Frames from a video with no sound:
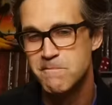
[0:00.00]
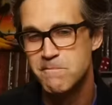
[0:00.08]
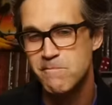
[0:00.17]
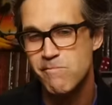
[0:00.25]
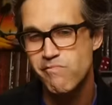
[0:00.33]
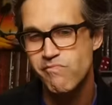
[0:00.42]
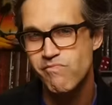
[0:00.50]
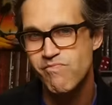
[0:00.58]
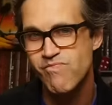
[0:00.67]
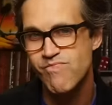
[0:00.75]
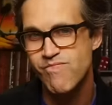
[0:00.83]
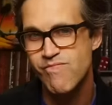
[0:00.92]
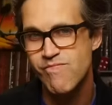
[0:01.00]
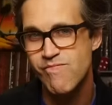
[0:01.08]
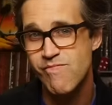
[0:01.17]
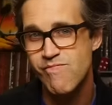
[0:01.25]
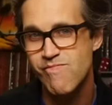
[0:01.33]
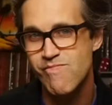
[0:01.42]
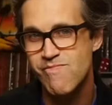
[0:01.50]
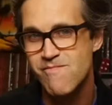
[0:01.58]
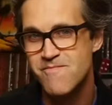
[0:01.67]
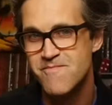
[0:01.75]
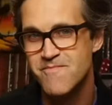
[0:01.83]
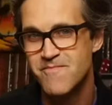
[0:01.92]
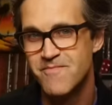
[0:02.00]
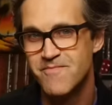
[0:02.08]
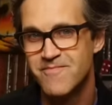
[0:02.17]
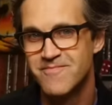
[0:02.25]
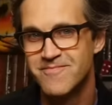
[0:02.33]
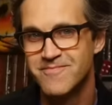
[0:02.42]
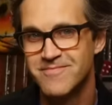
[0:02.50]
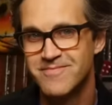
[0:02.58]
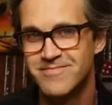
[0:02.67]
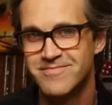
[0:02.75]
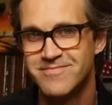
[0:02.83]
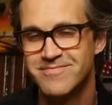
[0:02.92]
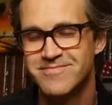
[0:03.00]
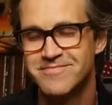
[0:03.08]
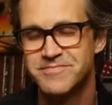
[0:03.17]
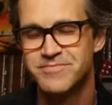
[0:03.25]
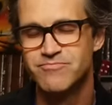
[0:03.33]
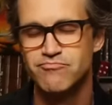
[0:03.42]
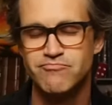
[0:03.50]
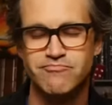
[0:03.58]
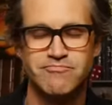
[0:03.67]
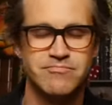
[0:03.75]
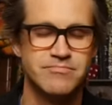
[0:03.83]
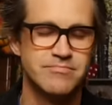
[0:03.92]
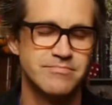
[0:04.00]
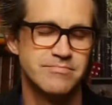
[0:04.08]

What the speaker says: [no speech]